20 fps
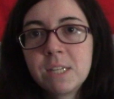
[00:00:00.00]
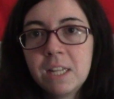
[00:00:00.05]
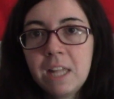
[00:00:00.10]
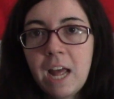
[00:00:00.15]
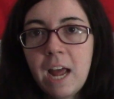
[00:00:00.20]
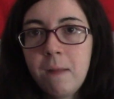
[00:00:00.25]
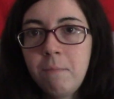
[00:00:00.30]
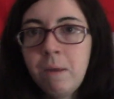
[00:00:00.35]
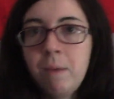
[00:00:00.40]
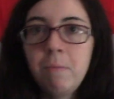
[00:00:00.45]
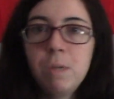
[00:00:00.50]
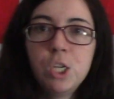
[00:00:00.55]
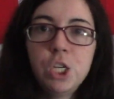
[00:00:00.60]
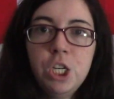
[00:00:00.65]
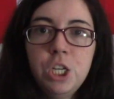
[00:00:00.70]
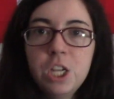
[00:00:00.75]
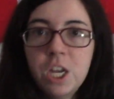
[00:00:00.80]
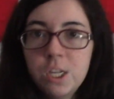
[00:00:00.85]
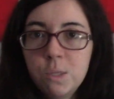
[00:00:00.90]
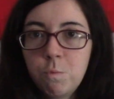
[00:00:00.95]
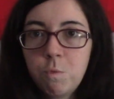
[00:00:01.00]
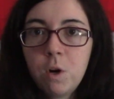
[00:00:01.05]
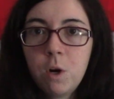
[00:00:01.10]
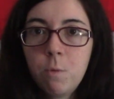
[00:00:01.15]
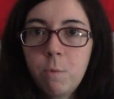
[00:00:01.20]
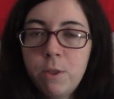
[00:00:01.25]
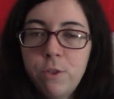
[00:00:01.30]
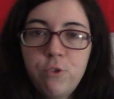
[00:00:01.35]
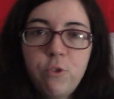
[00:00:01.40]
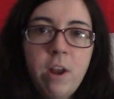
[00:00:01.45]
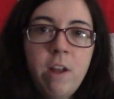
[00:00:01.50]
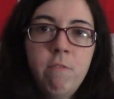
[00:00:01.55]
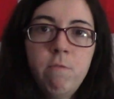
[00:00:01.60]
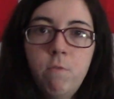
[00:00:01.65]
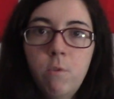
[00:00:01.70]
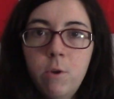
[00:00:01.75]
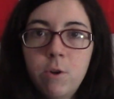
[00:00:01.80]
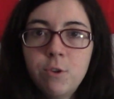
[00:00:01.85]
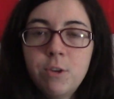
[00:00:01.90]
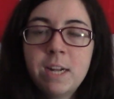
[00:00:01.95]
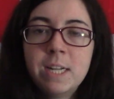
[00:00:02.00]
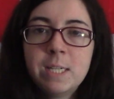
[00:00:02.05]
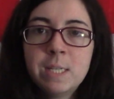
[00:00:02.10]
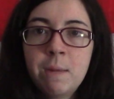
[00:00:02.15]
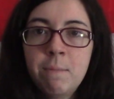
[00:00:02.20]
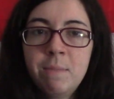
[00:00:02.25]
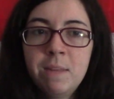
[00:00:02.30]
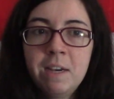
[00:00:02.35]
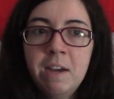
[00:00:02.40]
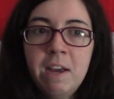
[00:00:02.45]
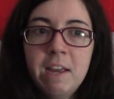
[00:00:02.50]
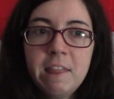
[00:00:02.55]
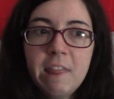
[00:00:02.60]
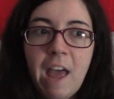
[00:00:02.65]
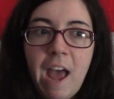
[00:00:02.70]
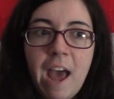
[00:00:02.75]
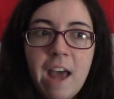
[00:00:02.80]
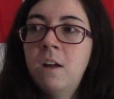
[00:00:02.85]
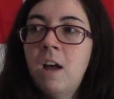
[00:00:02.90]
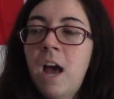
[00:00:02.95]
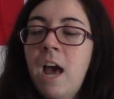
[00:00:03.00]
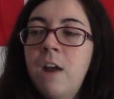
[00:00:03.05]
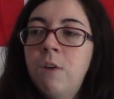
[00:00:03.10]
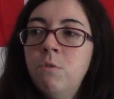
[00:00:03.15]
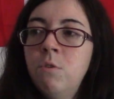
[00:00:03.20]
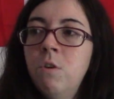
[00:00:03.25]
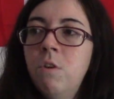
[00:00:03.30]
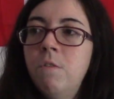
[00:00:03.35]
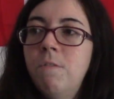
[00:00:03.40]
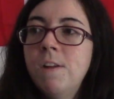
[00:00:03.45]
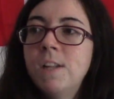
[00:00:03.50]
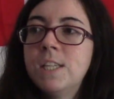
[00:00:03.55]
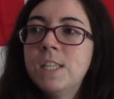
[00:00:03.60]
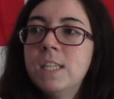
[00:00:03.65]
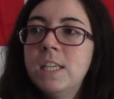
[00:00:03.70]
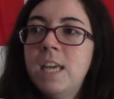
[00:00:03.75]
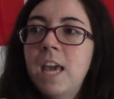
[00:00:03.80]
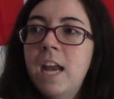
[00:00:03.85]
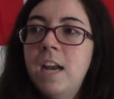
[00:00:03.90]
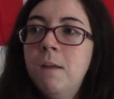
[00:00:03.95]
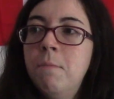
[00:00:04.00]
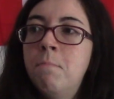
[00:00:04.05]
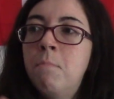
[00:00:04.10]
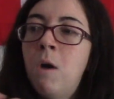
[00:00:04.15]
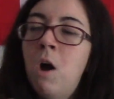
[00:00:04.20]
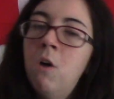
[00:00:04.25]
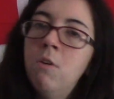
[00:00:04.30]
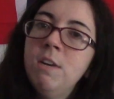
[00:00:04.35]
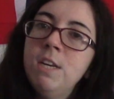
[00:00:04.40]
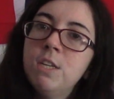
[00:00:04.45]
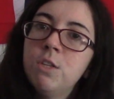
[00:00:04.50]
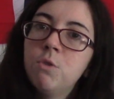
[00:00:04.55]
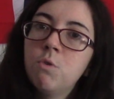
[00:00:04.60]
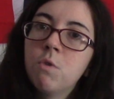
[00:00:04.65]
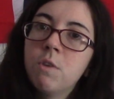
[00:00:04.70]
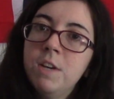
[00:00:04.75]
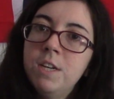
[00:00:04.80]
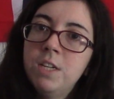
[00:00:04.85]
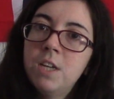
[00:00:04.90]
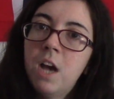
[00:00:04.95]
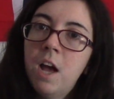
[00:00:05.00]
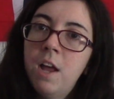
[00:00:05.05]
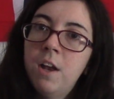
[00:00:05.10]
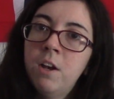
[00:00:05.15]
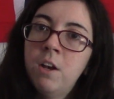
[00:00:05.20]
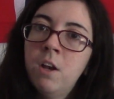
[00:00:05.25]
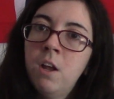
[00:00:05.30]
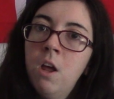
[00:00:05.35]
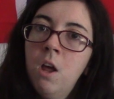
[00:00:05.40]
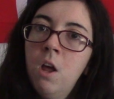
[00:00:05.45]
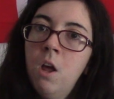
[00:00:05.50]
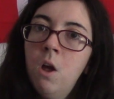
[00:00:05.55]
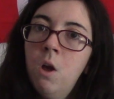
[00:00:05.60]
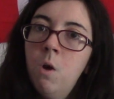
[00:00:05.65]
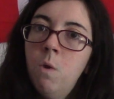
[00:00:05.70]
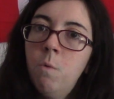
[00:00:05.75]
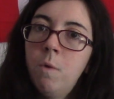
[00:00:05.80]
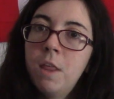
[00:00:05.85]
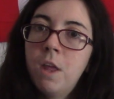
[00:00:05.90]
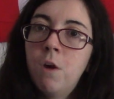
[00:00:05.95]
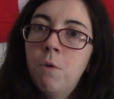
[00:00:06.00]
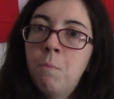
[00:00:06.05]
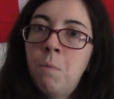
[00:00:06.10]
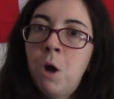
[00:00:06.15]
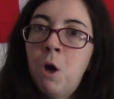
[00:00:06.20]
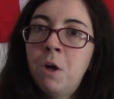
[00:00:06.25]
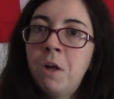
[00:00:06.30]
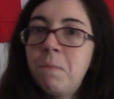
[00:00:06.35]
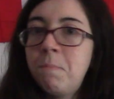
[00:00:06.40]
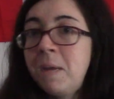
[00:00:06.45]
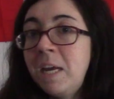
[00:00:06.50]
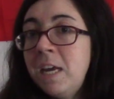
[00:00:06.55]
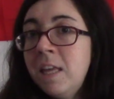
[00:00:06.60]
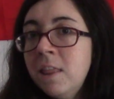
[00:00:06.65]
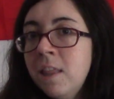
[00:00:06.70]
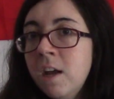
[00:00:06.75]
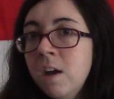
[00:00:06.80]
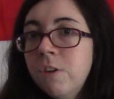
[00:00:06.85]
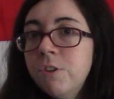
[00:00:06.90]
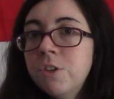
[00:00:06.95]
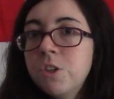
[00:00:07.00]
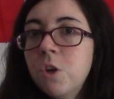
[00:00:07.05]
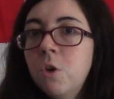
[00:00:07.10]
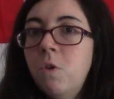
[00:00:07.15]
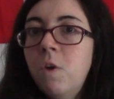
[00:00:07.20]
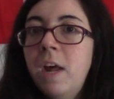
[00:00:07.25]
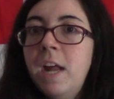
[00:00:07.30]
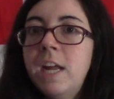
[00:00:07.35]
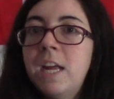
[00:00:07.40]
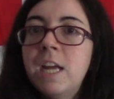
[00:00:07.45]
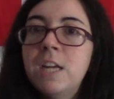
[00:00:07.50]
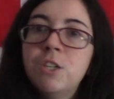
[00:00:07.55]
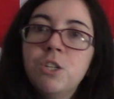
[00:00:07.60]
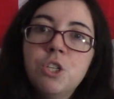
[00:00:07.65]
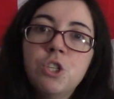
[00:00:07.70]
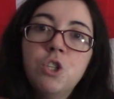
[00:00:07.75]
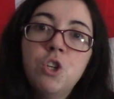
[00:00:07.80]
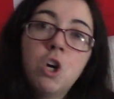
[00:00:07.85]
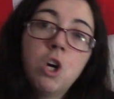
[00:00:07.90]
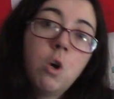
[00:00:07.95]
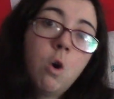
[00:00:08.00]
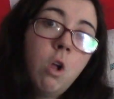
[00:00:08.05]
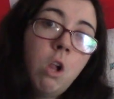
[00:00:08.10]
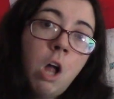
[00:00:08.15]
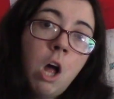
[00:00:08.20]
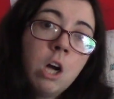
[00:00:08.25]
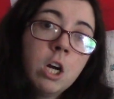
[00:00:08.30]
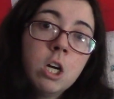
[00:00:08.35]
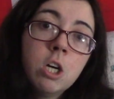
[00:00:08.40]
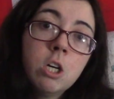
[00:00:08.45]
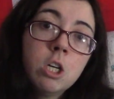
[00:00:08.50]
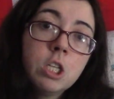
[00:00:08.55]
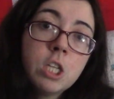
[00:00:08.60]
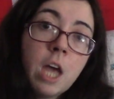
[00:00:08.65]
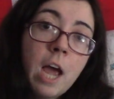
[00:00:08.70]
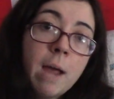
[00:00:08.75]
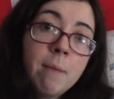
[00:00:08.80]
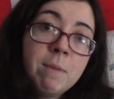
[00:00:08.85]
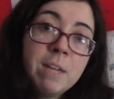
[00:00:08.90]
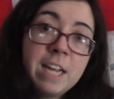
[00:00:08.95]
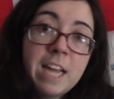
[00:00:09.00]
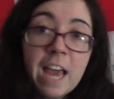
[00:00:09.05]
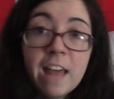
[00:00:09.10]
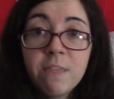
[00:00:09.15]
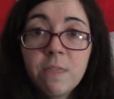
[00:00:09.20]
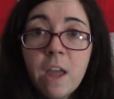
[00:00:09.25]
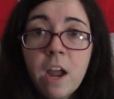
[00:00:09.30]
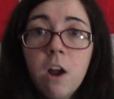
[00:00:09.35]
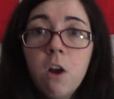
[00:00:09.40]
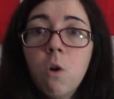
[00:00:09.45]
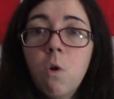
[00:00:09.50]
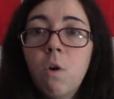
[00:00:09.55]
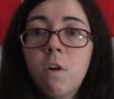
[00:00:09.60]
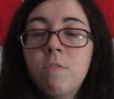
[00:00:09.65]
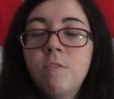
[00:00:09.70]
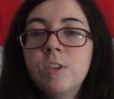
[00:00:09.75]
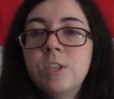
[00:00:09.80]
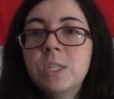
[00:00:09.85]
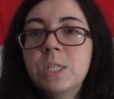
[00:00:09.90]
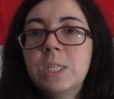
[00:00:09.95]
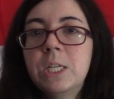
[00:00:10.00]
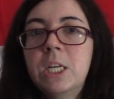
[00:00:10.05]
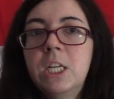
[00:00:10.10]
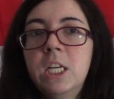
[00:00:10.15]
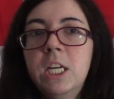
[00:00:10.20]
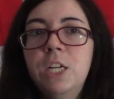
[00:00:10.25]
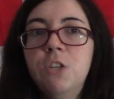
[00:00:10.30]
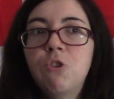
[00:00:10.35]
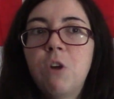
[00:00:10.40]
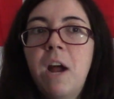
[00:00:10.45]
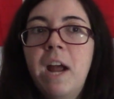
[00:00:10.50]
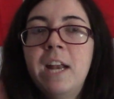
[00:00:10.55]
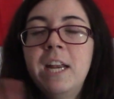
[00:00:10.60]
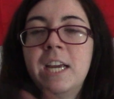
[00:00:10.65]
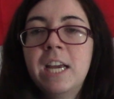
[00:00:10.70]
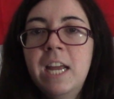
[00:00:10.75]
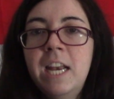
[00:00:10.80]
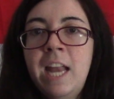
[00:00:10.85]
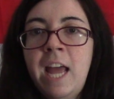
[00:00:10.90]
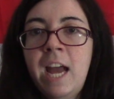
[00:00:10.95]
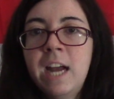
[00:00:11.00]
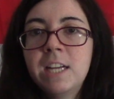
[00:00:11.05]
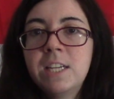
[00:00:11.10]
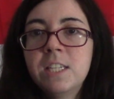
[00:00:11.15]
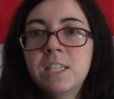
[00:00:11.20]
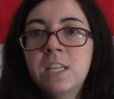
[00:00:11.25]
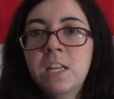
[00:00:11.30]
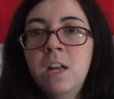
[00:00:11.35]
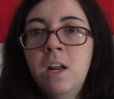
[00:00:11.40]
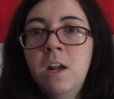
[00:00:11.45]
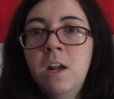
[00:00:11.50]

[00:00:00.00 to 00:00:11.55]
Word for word: lie. Maybe she does work with Trent for Trent, something like that. I don't know if it's getting Molly's story done without Molly being there. So like it just took a longer time to get there or if this is literally trying to connect